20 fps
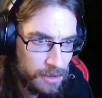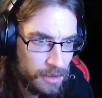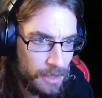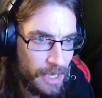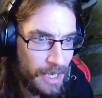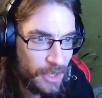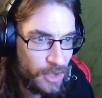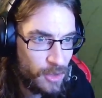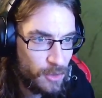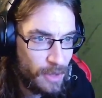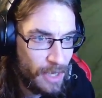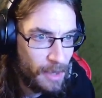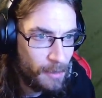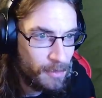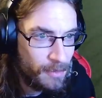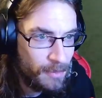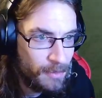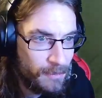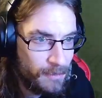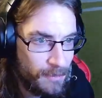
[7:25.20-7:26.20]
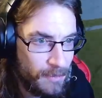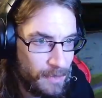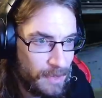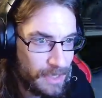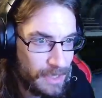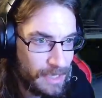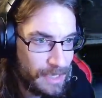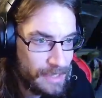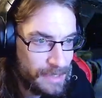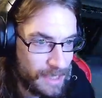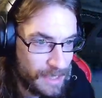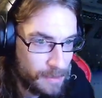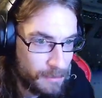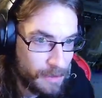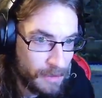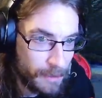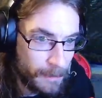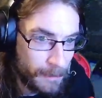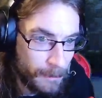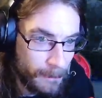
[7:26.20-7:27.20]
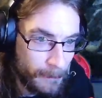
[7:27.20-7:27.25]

Ah, crap. Look at that timing.